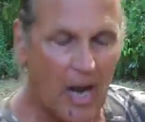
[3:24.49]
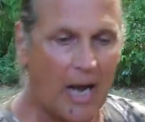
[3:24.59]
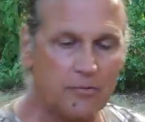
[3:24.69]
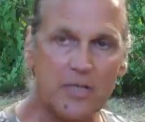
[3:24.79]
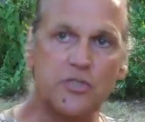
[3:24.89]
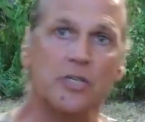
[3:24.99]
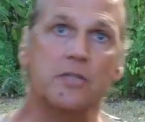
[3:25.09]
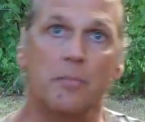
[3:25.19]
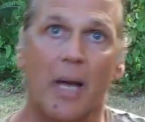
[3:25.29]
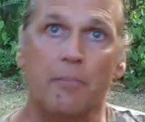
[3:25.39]
I reach
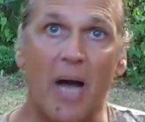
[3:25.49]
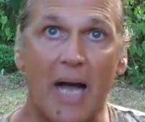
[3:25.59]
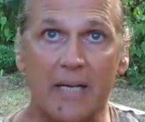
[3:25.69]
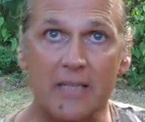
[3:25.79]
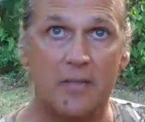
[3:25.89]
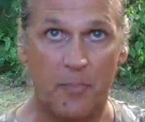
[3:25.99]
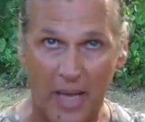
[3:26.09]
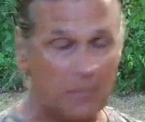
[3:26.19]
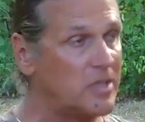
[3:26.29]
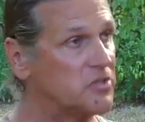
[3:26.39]
into my pocket. The
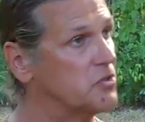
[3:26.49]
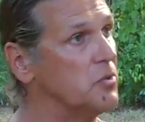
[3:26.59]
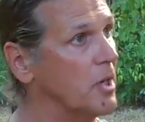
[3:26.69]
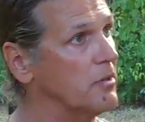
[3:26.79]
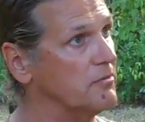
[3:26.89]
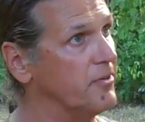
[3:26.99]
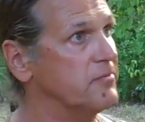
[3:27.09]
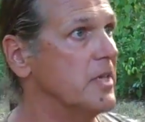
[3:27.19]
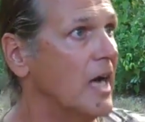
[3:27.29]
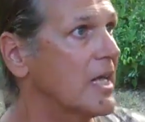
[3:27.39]
payment is
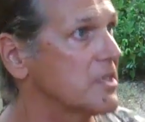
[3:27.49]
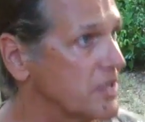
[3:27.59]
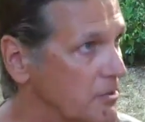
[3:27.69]
$250.